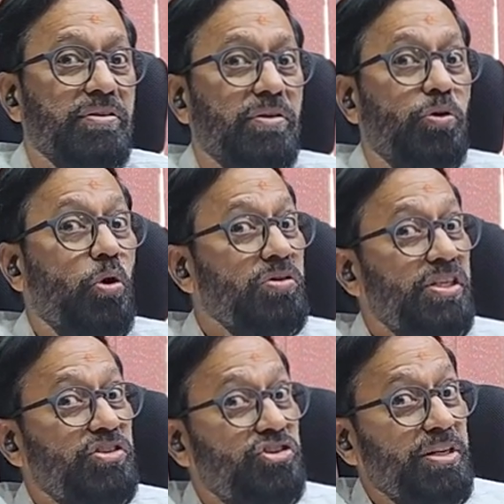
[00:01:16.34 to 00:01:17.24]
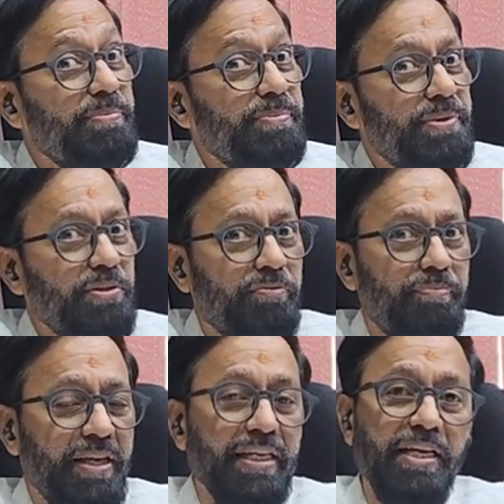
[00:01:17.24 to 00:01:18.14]
rosy dreams of
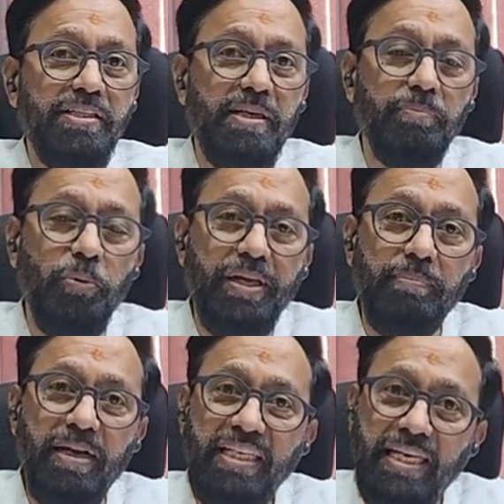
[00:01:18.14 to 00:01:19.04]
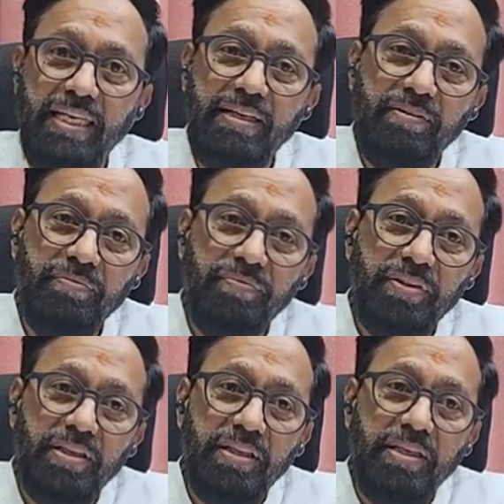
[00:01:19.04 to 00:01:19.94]
making some quick money
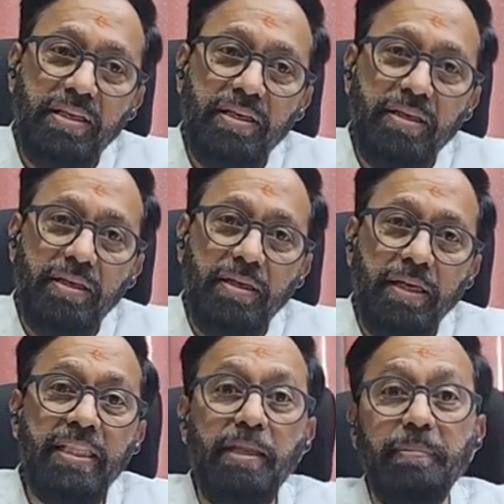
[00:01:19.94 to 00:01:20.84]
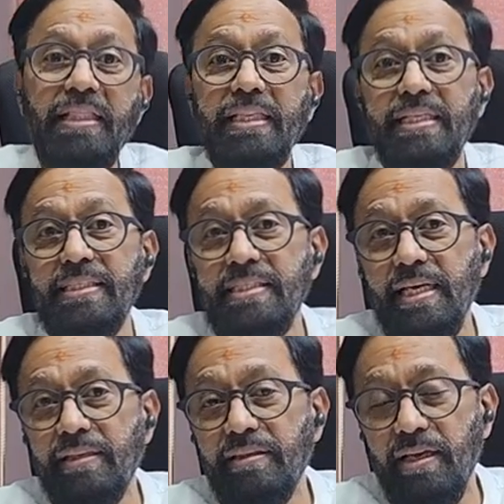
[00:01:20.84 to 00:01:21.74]
in the Middle East
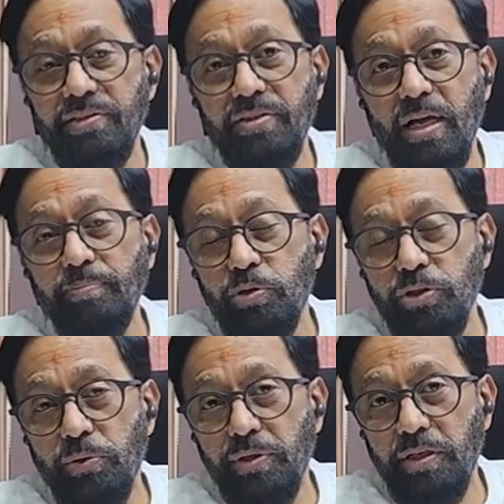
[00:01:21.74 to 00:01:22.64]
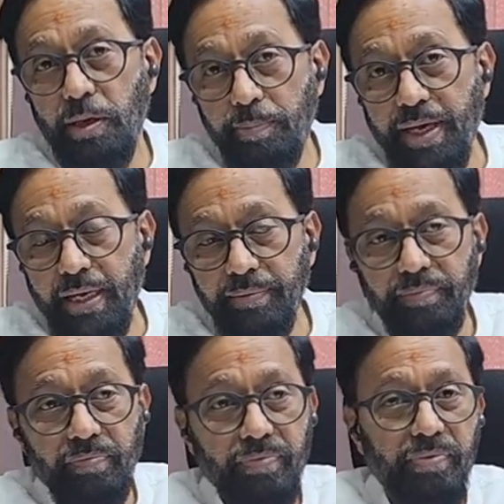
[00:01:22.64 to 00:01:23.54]
and thus come to Saudi Arabia.
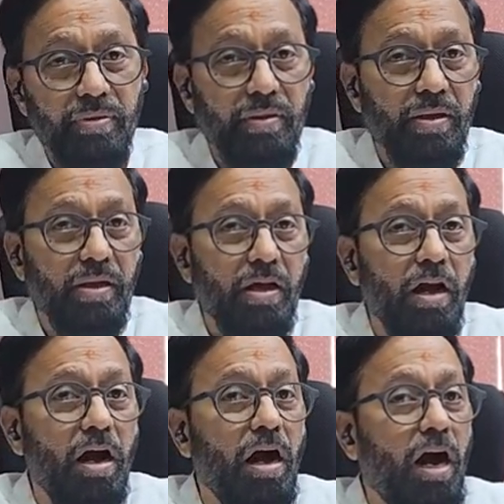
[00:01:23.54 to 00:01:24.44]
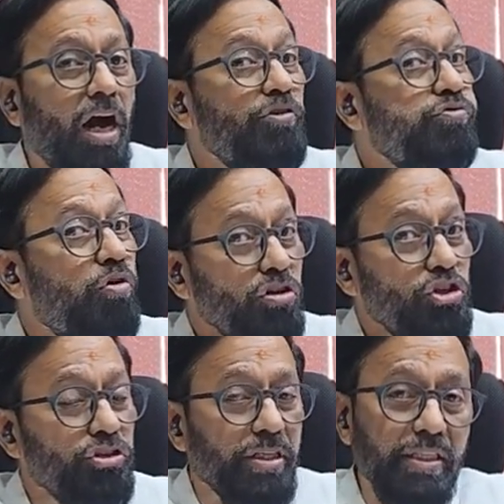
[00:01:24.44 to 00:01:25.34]

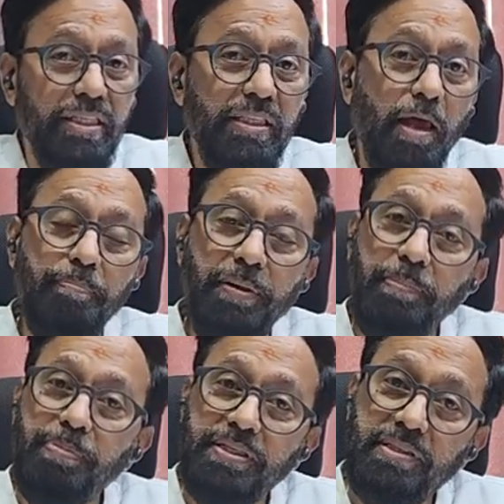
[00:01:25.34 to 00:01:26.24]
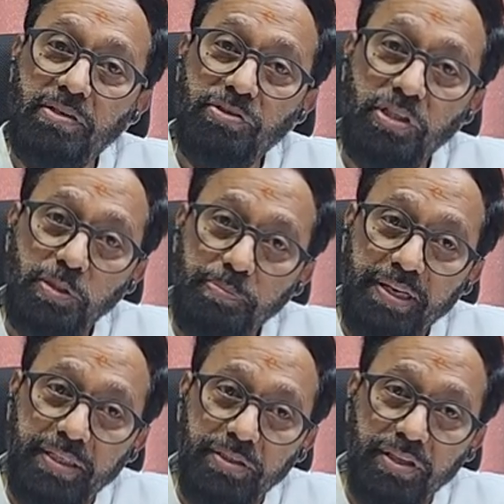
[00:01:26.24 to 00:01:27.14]
Unfortunately, their papers are
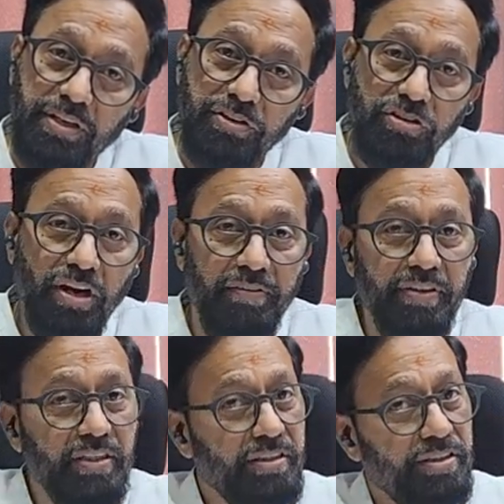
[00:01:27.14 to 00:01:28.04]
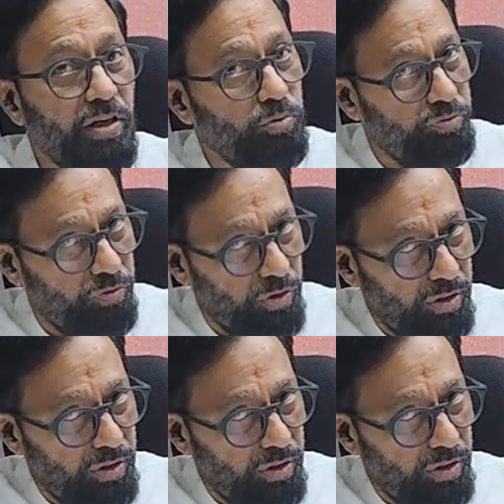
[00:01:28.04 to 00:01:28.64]
suspect, their travel doubtful.